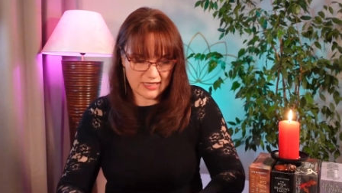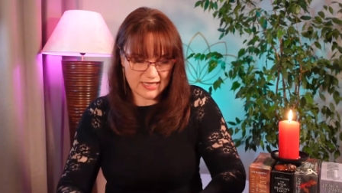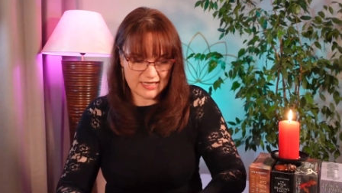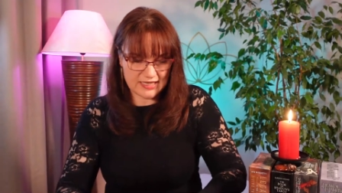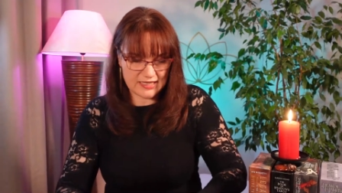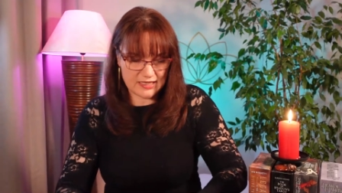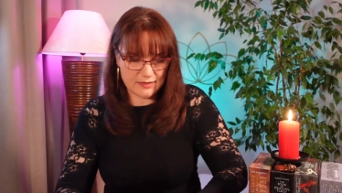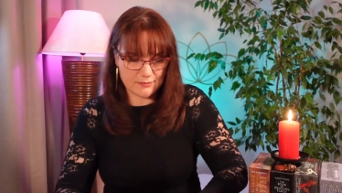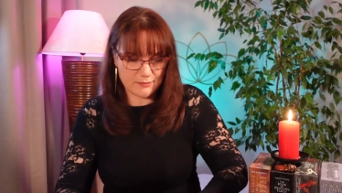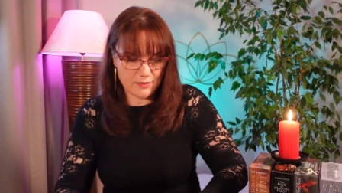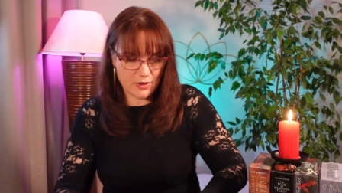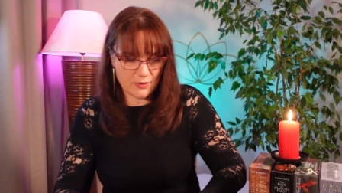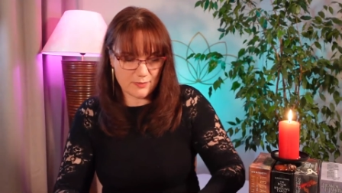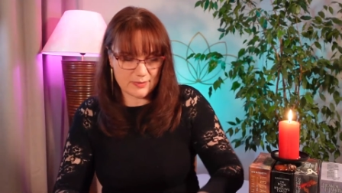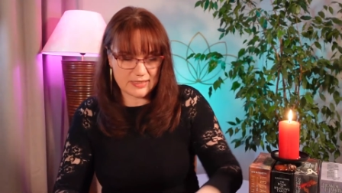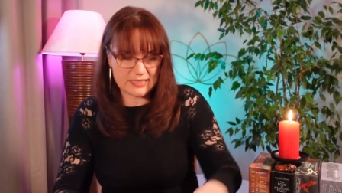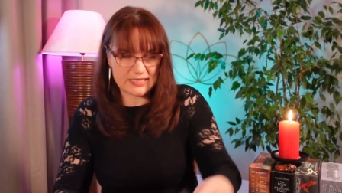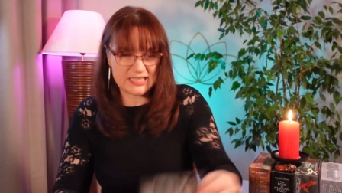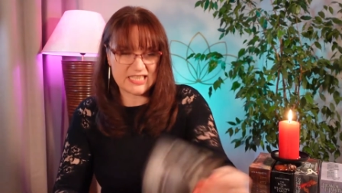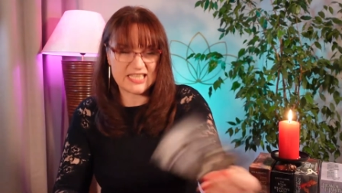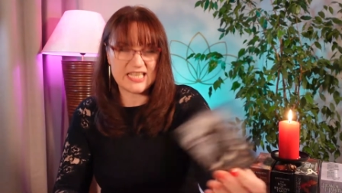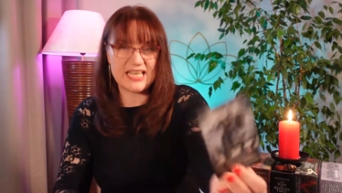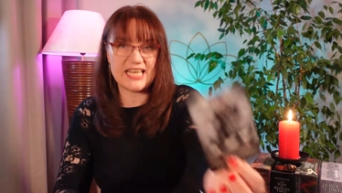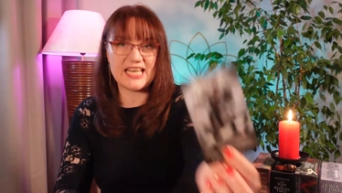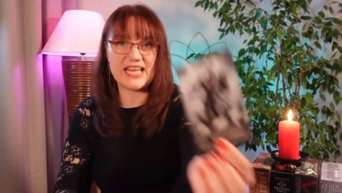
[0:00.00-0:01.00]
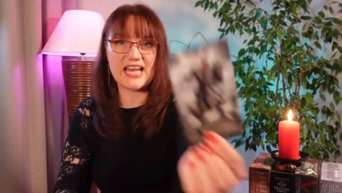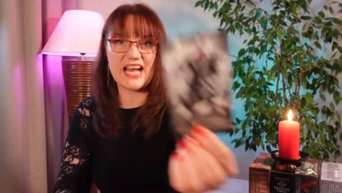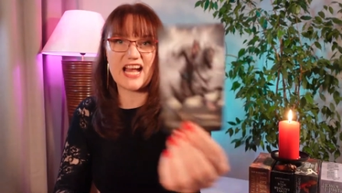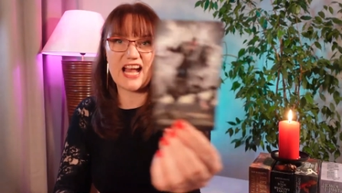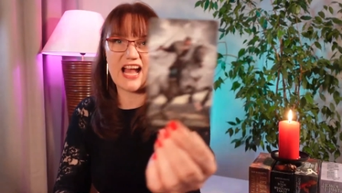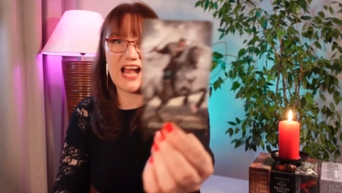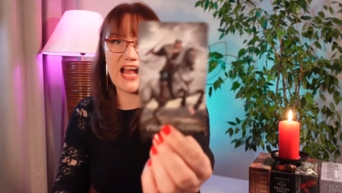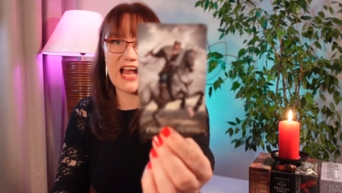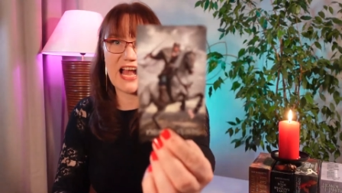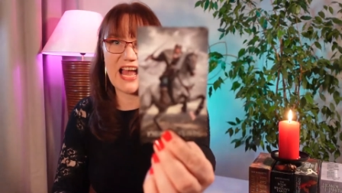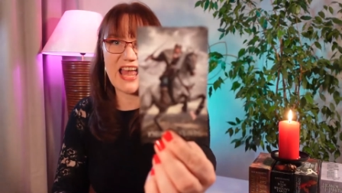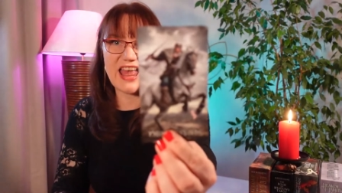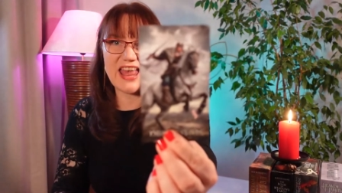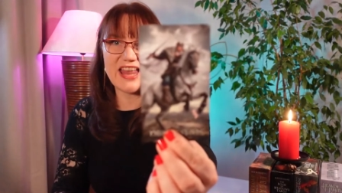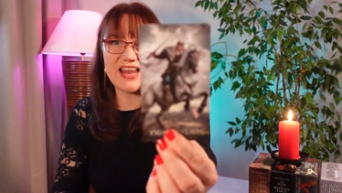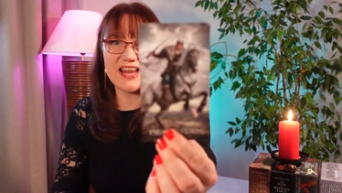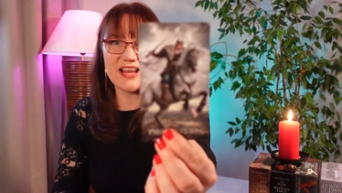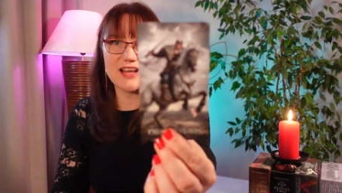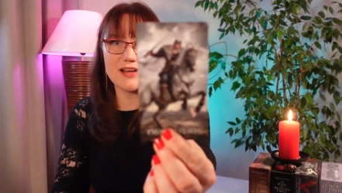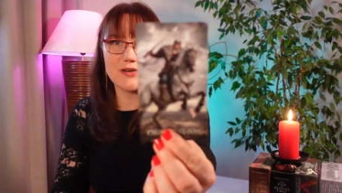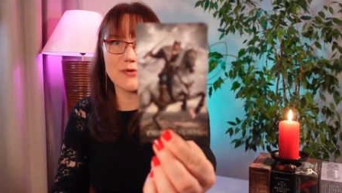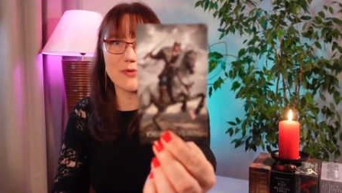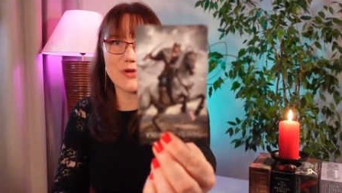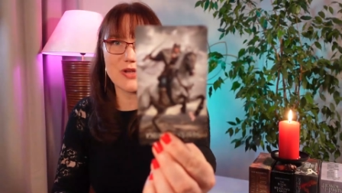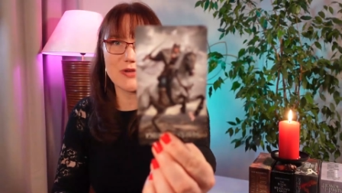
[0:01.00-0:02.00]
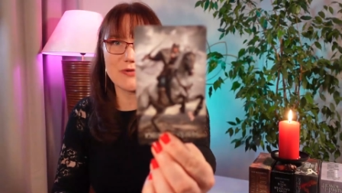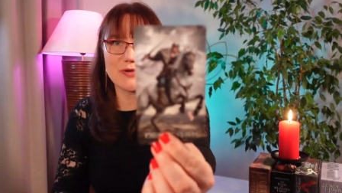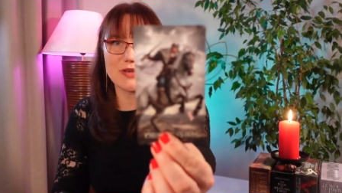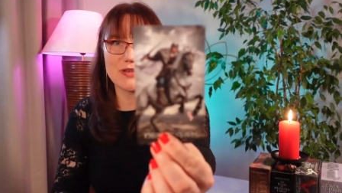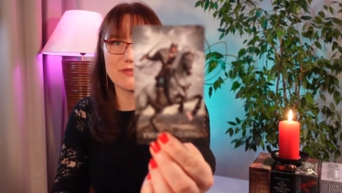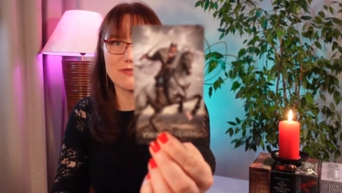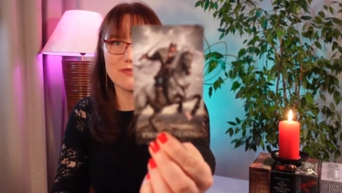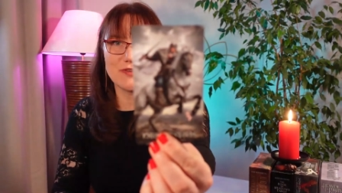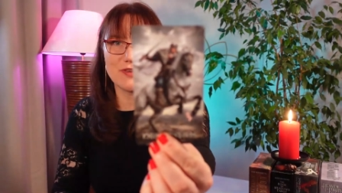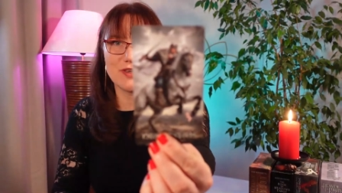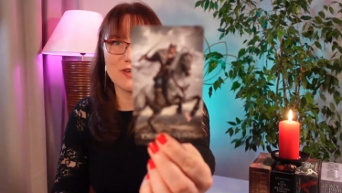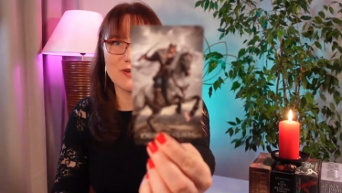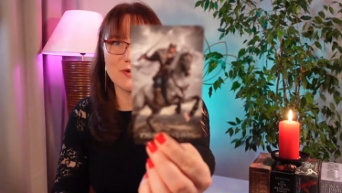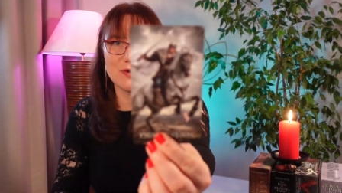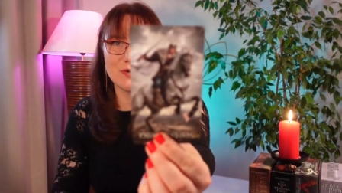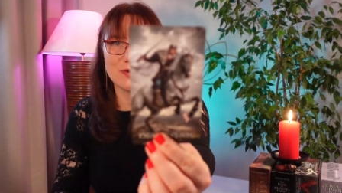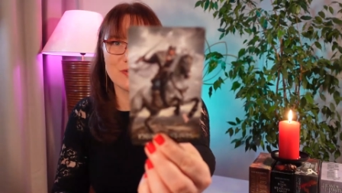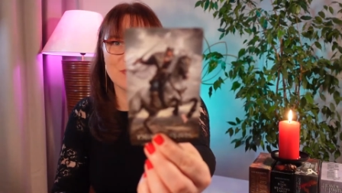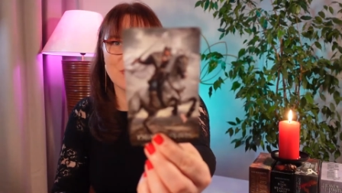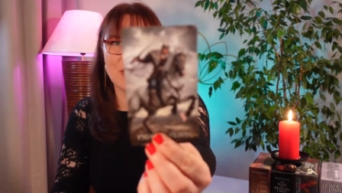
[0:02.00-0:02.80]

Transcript: At the moment they are angry with you.